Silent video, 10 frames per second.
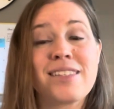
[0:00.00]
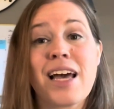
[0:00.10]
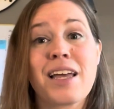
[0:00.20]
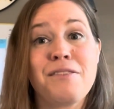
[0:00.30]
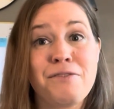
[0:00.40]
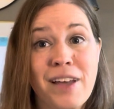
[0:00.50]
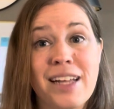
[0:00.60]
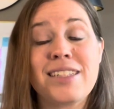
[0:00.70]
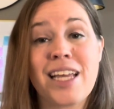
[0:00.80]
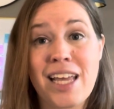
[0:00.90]
that can
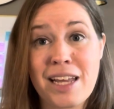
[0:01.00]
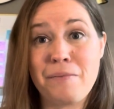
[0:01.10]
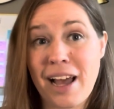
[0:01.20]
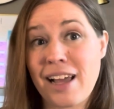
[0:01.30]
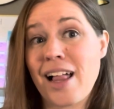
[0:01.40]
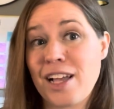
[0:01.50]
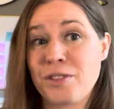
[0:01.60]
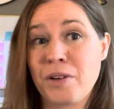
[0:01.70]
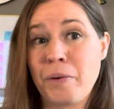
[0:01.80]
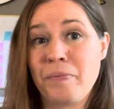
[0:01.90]
fit in my
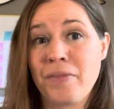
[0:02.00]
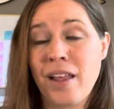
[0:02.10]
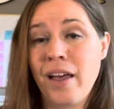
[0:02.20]
classroom.